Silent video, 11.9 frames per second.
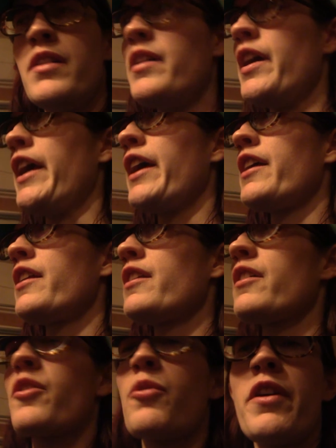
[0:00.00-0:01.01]

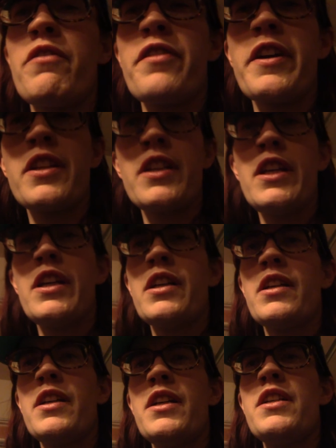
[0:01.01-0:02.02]
And quite
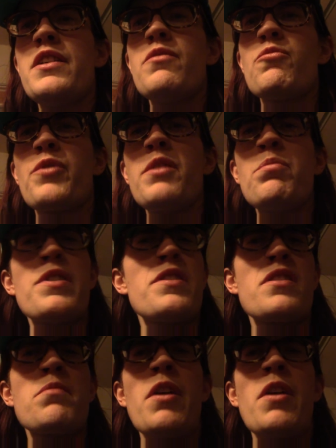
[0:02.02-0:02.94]
frankly, it really pisses me